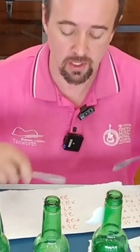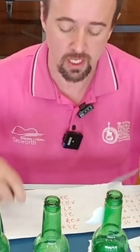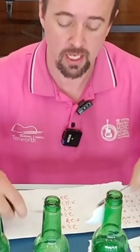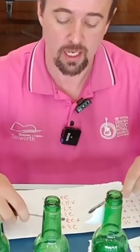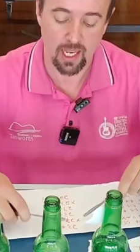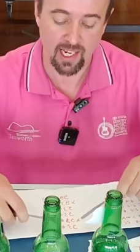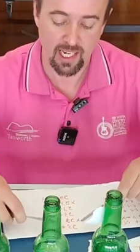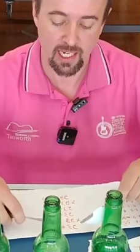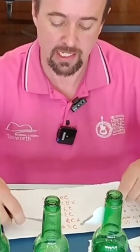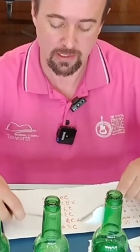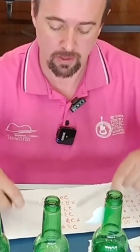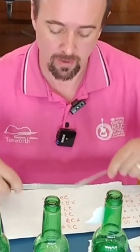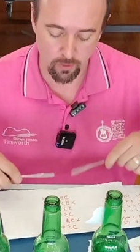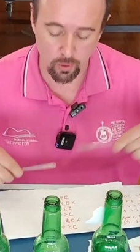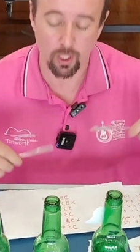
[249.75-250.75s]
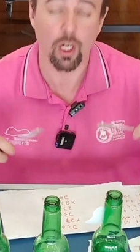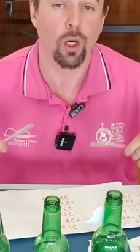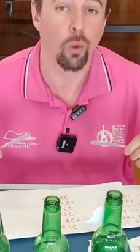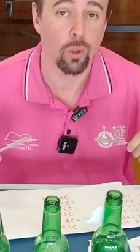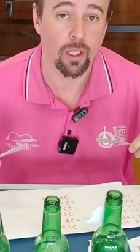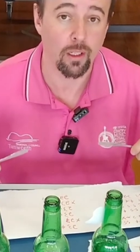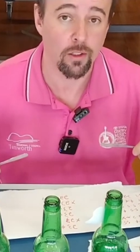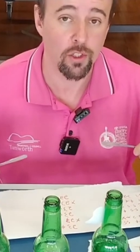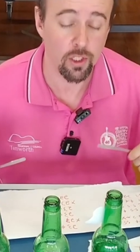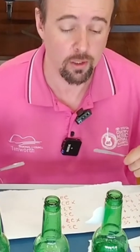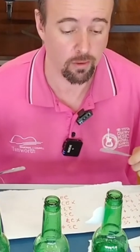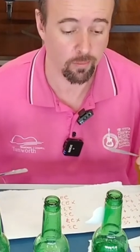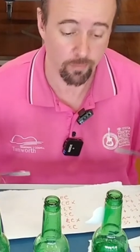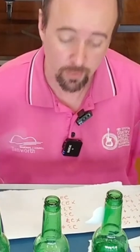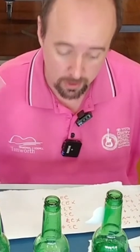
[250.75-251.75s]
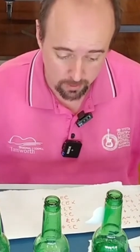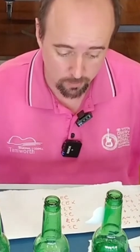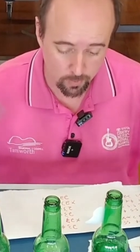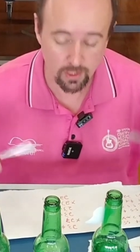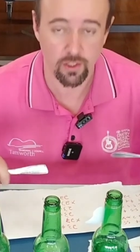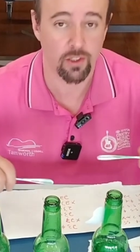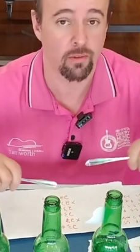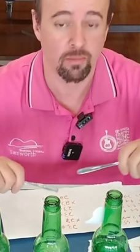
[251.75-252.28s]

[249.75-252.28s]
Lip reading: And now I've got a whole little tune, which